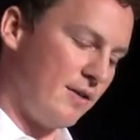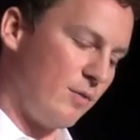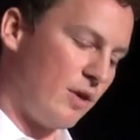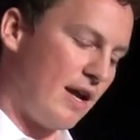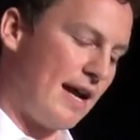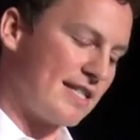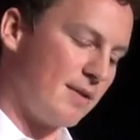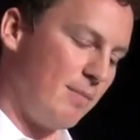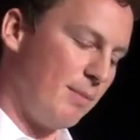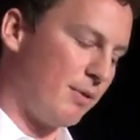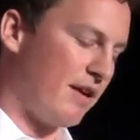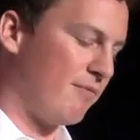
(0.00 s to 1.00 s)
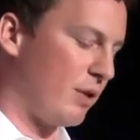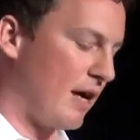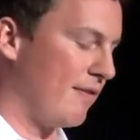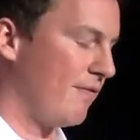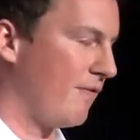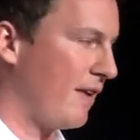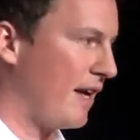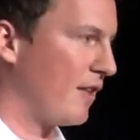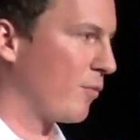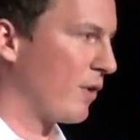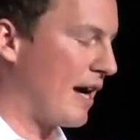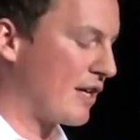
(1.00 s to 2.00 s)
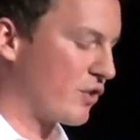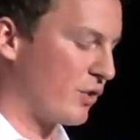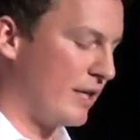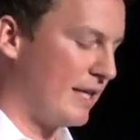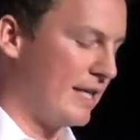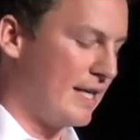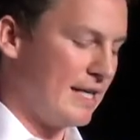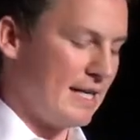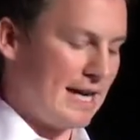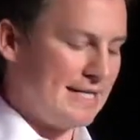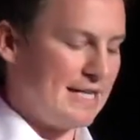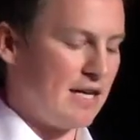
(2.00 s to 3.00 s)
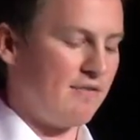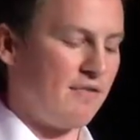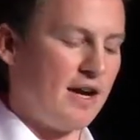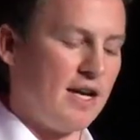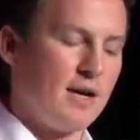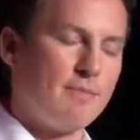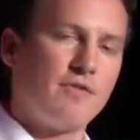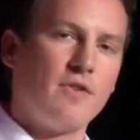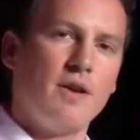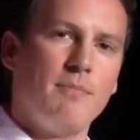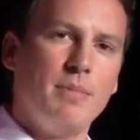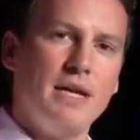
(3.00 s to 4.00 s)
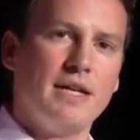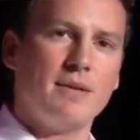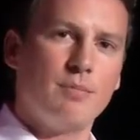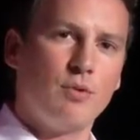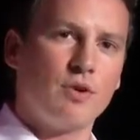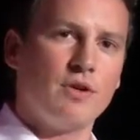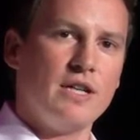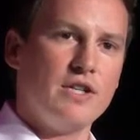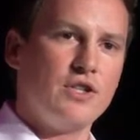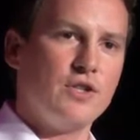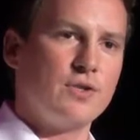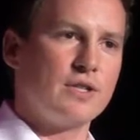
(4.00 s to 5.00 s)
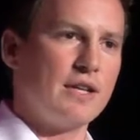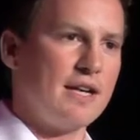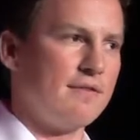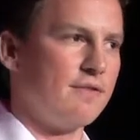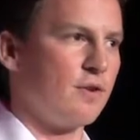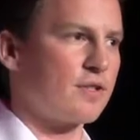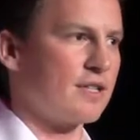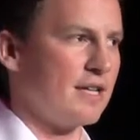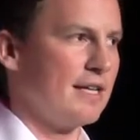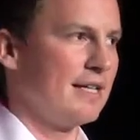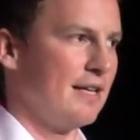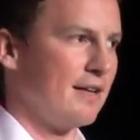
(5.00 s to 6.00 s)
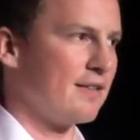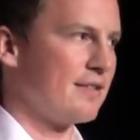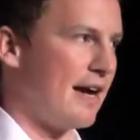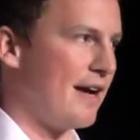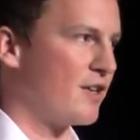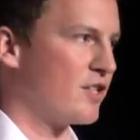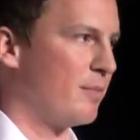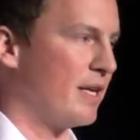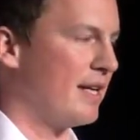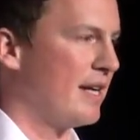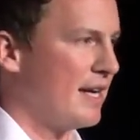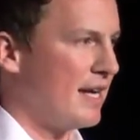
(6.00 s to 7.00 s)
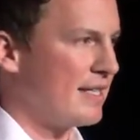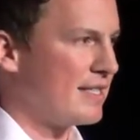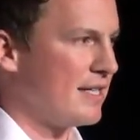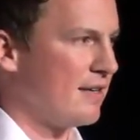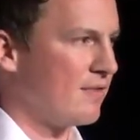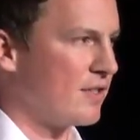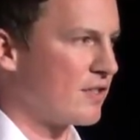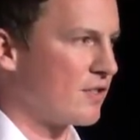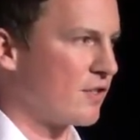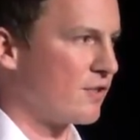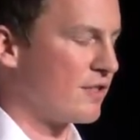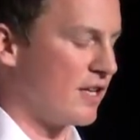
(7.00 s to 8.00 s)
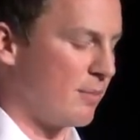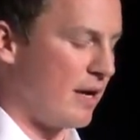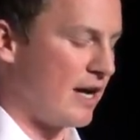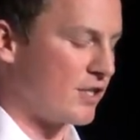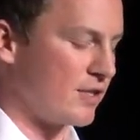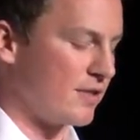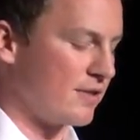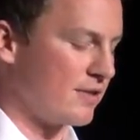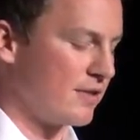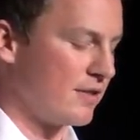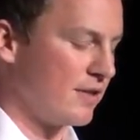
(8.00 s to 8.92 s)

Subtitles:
We're not asking people to have blind faith. We're actually identifying up front big, important issues and letting folks kick the tires a bit and see if this stirs their passions.